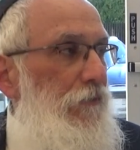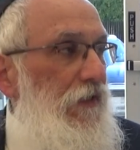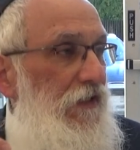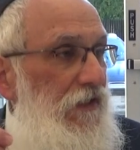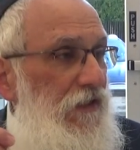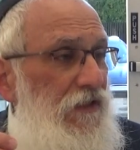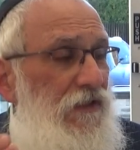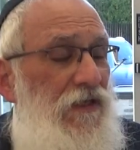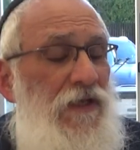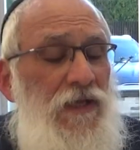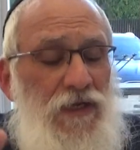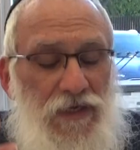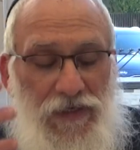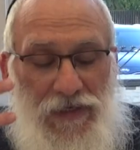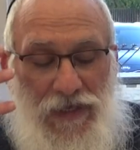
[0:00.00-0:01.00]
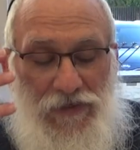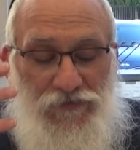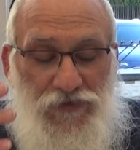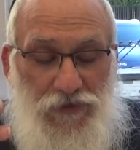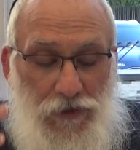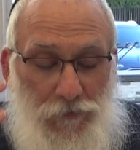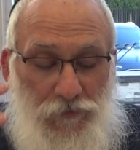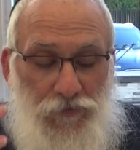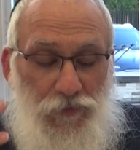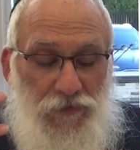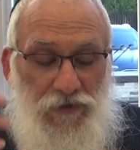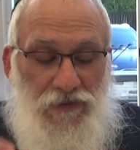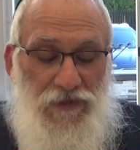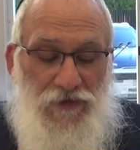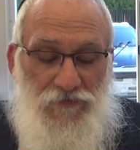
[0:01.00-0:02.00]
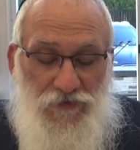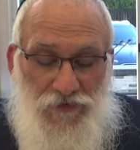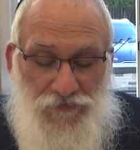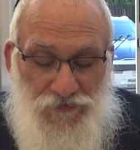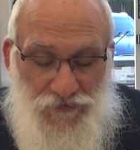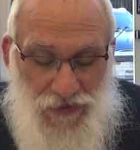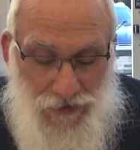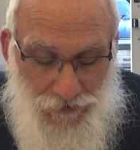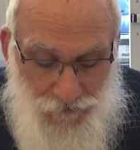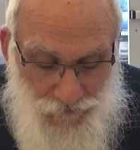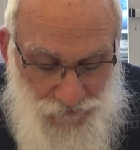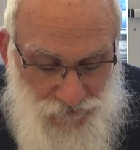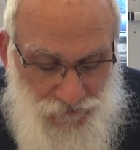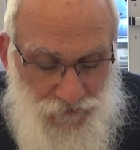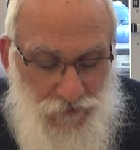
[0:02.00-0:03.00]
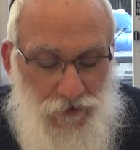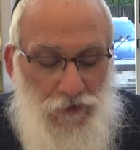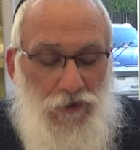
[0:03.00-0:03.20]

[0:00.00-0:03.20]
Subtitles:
meaning it has to come through the level of Sidus.